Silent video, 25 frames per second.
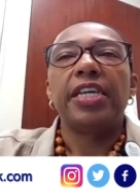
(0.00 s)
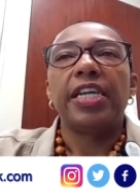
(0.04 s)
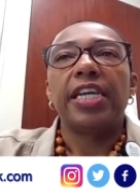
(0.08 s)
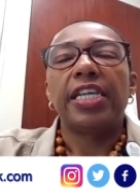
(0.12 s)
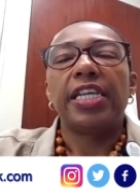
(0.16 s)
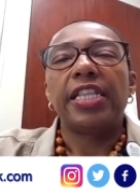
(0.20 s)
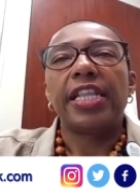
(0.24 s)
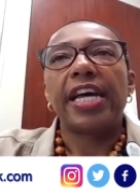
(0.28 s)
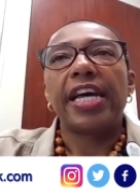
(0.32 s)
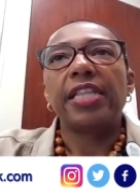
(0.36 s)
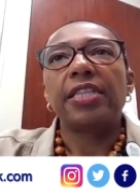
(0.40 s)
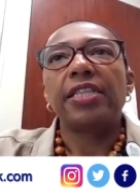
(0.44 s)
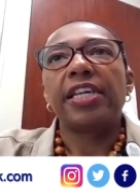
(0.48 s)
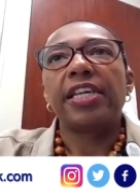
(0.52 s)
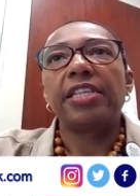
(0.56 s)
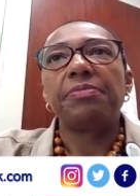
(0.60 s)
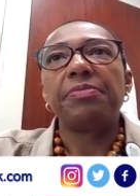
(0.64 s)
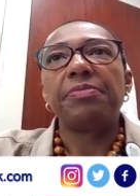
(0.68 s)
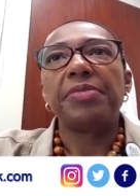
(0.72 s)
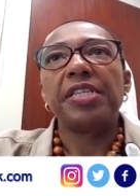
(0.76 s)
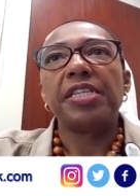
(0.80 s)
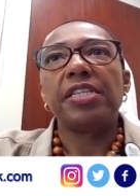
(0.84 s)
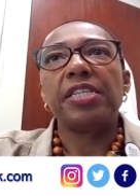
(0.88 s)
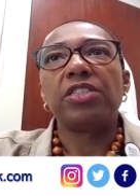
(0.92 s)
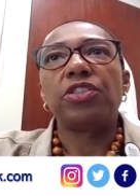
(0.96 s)
And that led
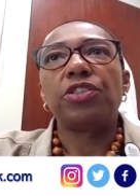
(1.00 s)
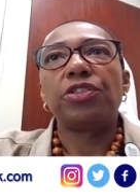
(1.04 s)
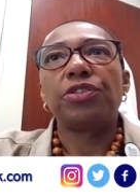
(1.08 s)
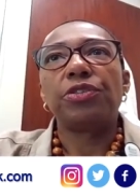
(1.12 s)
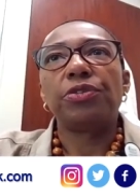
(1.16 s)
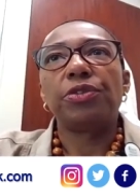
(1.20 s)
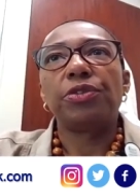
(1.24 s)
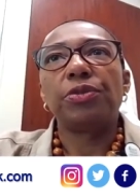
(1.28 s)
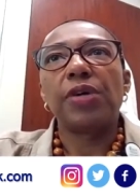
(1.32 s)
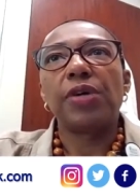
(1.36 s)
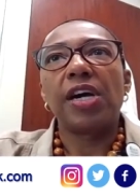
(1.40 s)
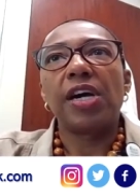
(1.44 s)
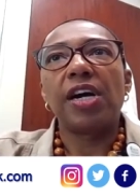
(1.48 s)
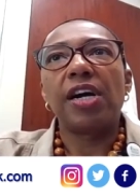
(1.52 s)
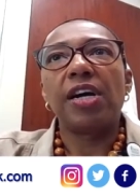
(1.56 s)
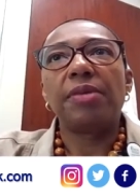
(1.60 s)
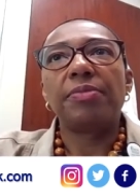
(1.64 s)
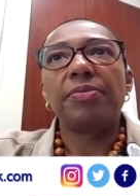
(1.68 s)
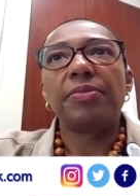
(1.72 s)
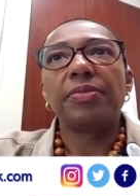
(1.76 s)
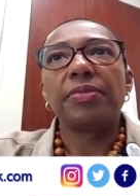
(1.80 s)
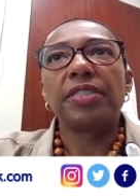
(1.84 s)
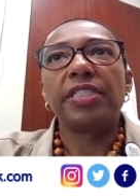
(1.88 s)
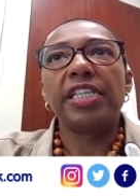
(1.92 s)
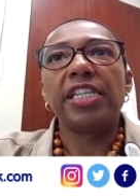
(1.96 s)
me to
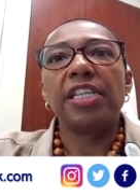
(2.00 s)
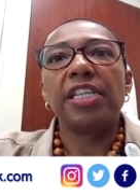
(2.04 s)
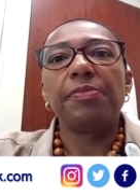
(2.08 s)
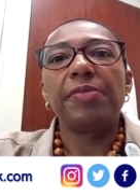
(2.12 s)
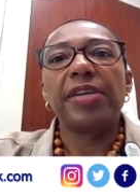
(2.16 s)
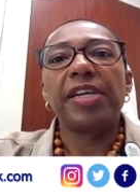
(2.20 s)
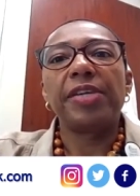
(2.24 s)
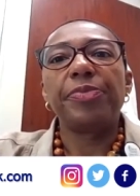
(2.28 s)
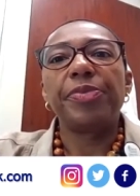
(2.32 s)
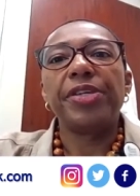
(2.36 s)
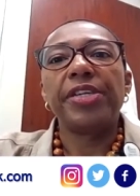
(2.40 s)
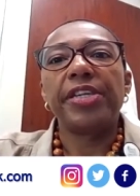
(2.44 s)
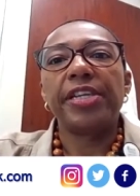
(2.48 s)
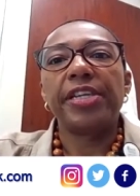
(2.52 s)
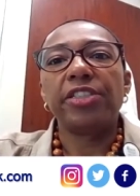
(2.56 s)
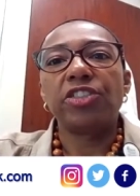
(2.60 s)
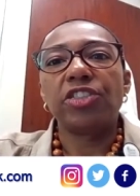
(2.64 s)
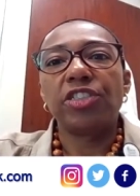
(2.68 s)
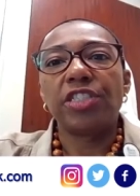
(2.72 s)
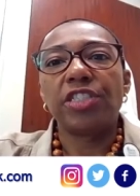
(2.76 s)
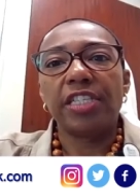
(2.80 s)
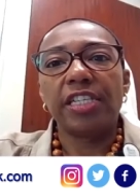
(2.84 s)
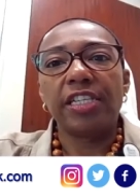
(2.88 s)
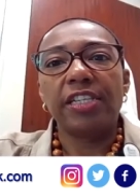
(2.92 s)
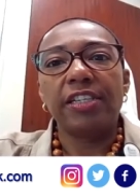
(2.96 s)
um, getting my
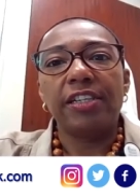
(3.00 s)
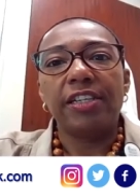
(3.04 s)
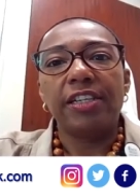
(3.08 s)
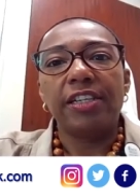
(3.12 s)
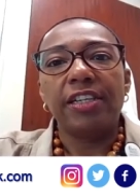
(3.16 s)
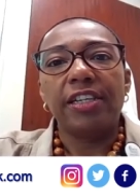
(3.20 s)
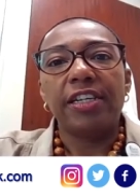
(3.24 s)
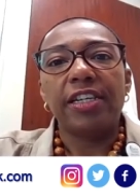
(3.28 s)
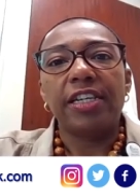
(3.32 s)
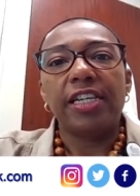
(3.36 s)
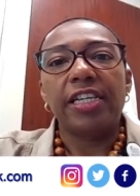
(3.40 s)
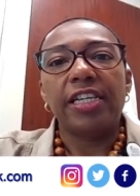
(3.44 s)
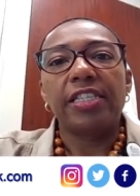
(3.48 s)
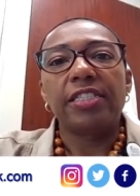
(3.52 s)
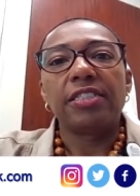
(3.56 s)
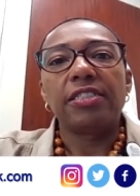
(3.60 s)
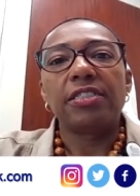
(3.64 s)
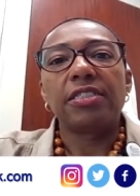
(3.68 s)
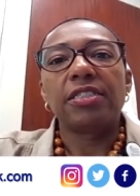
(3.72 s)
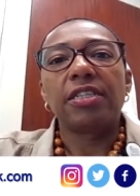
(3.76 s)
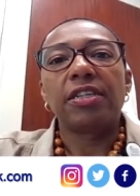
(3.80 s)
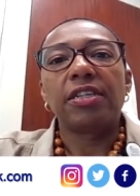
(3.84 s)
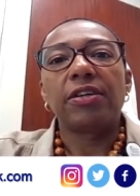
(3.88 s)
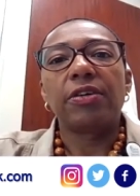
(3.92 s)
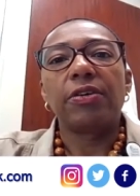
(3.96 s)
PhD and
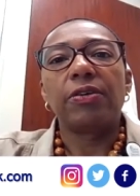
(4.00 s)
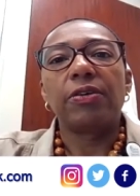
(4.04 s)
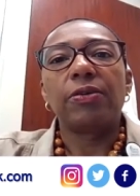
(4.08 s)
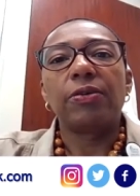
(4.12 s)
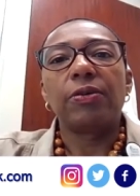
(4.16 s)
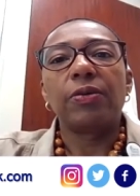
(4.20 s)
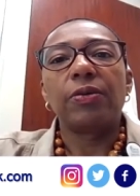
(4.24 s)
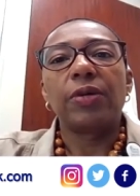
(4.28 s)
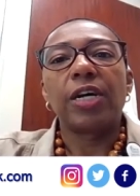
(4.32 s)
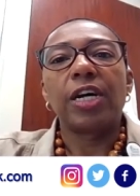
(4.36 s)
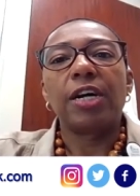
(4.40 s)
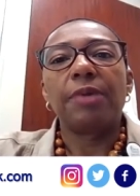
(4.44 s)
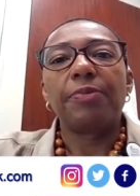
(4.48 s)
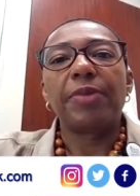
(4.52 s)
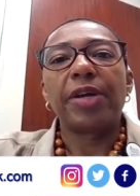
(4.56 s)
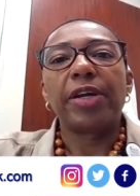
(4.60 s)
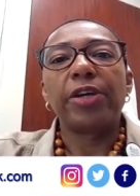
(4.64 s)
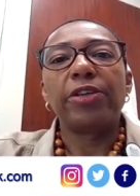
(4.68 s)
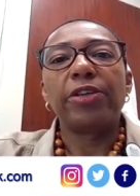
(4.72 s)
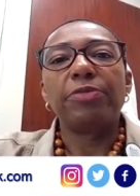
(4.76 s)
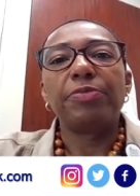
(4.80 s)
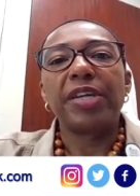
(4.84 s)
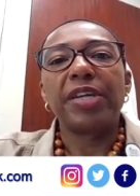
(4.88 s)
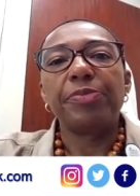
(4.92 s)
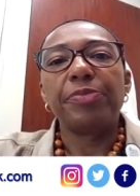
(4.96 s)
so um, I
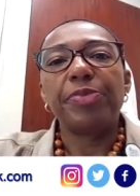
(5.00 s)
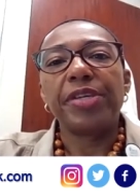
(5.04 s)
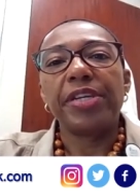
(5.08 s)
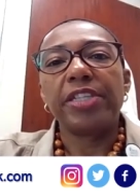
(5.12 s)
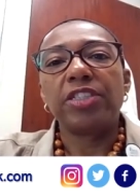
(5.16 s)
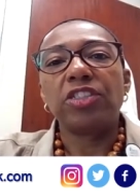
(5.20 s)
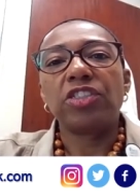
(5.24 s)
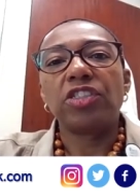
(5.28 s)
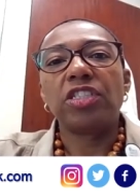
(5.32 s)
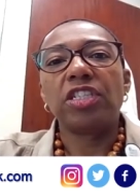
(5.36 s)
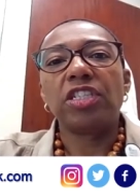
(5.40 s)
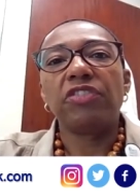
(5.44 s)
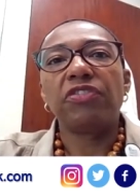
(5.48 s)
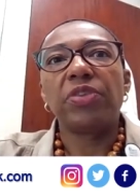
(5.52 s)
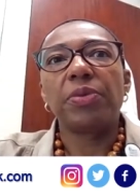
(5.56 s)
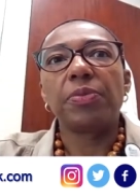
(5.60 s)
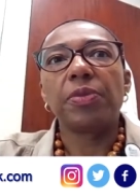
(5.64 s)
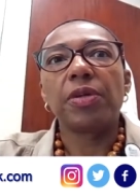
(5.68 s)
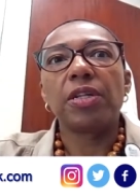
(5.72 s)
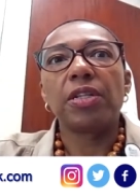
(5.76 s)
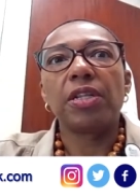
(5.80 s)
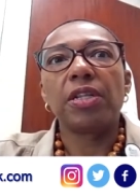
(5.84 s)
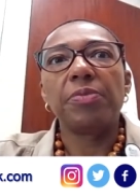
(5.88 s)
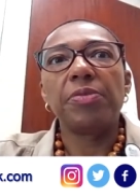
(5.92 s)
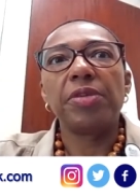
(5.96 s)
earned my PhD from
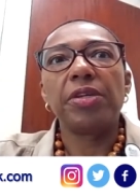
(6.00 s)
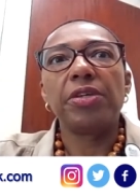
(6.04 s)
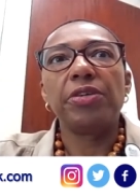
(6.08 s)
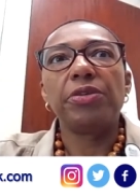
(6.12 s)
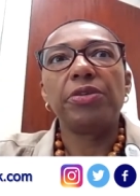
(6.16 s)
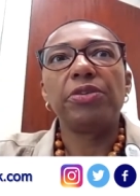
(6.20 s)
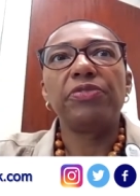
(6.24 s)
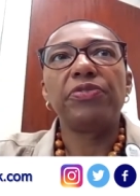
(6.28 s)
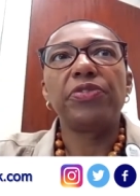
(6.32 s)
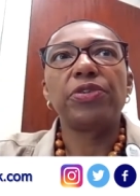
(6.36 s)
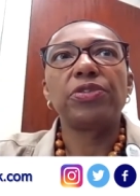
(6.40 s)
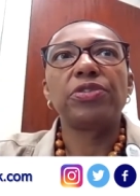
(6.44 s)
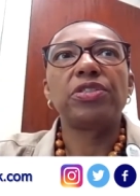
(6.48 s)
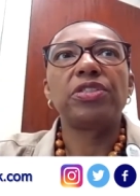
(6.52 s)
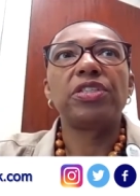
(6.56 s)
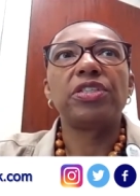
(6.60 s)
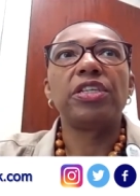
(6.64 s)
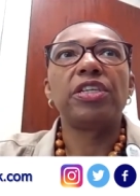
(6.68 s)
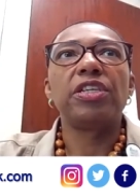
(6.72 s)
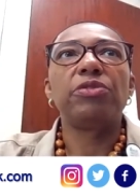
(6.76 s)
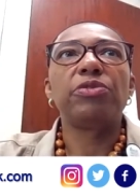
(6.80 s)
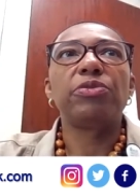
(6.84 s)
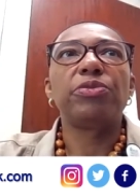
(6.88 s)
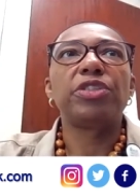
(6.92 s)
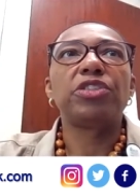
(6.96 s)
Columbia
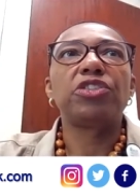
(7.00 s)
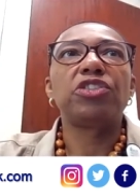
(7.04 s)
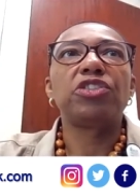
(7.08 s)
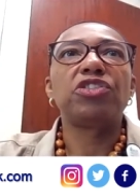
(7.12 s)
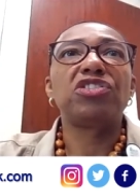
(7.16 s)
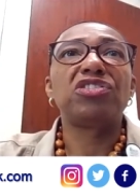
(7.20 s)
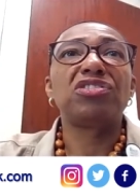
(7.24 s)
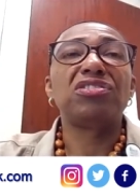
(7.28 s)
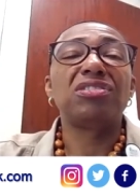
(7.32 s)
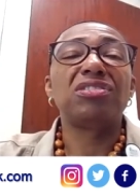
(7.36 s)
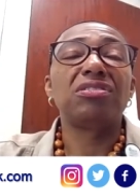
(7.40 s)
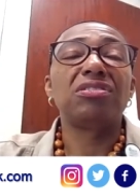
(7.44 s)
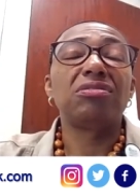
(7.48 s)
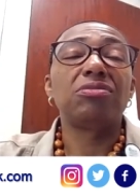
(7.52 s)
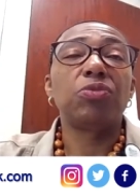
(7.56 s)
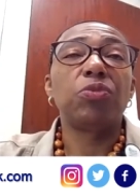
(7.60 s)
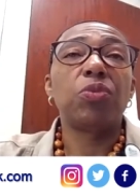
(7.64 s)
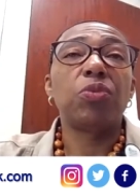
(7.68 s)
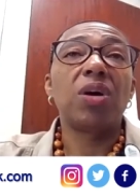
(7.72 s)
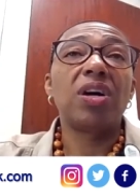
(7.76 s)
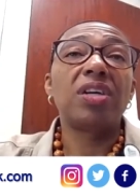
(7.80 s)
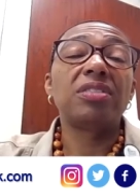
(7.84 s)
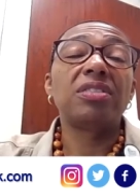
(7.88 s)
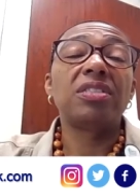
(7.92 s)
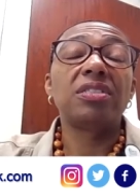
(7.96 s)
University, which
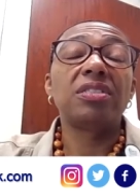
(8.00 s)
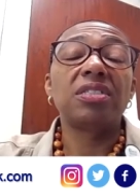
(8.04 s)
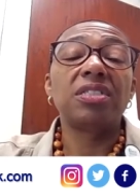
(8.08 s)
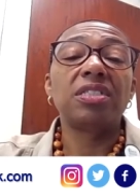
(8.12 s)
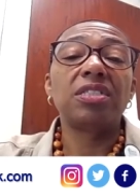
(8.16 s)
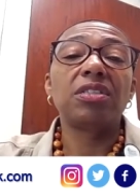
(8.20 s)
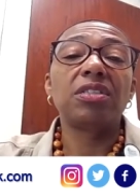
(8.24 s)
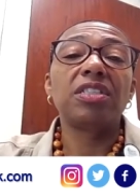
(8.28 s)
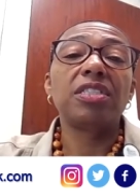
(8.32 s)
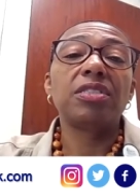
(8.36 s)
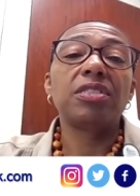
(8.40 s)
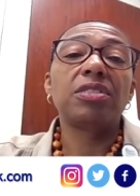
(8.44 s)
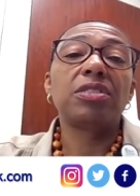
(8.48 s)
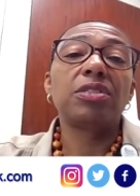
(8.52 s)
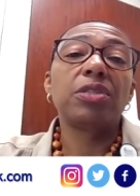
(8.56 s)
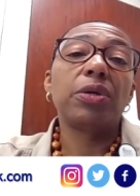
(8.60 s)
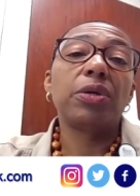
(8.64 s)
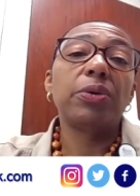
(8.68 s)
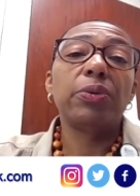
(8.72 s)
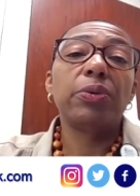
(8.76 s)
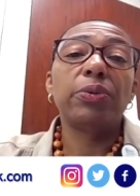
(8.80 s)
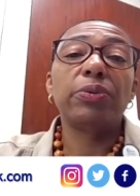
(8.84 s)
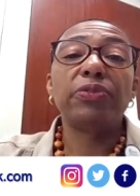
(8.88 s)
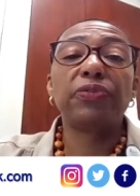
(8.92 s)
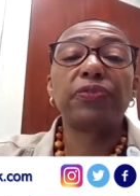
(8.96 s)
was and still is
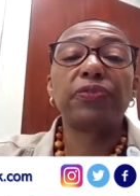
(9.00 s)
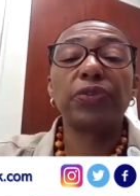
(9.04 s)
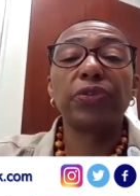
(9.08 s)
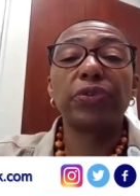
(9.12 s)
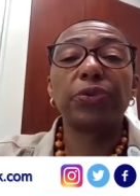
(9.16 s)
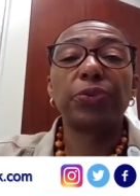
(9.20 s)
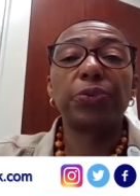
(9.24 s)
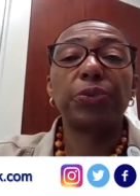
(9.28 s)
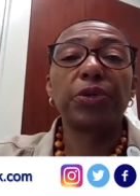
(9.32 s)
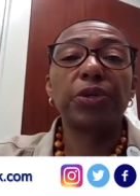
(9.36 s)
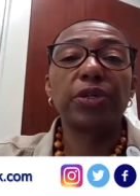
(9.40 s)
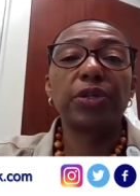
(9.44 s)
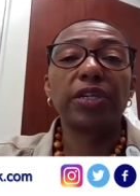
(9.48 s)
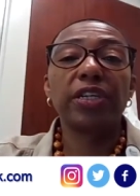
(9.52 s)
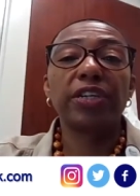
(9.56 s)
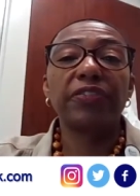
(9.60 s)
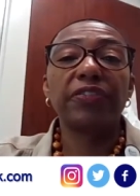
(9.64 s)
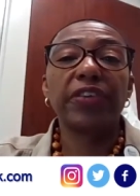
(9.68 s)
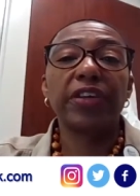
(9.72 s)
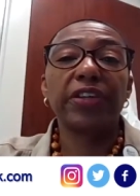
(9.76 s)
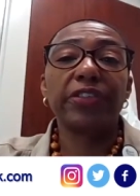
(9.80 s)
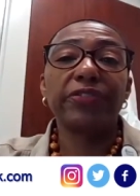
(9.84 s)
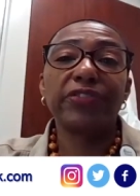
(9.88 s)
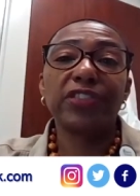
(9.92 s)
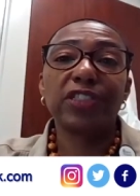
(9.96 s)
known for the work
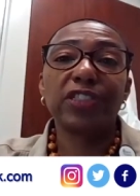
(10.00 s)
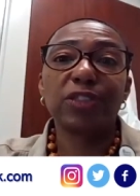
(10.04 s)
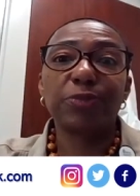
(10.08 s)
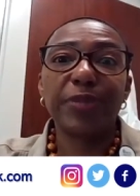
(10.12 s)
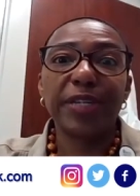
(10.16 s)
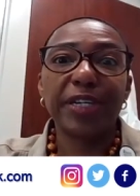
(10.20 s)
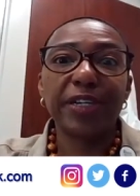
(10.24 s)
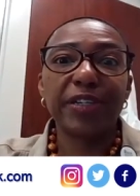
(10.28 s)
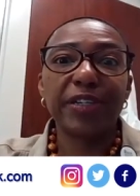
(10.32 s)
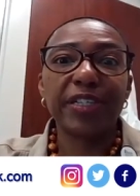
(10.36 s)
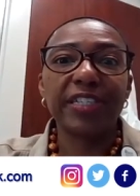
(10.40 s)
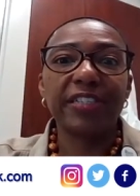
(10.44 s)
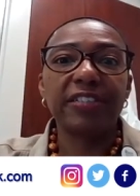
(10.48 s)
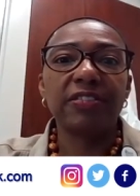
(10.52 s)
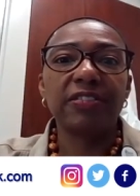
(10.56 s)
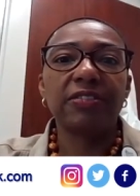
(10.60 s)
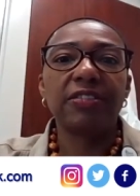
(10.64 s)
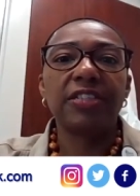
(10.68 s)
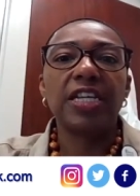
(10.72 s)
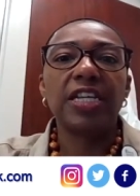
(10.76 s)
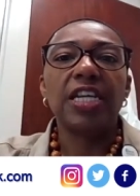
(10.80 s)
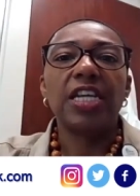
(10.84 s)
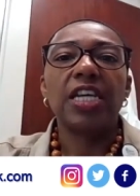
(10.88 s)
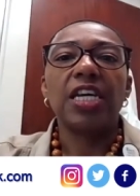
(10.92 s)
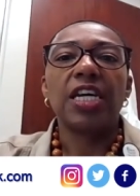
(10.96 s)
of health
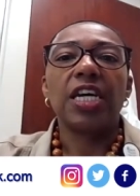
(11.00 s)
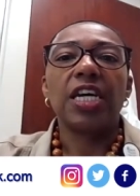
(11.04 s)
disparities.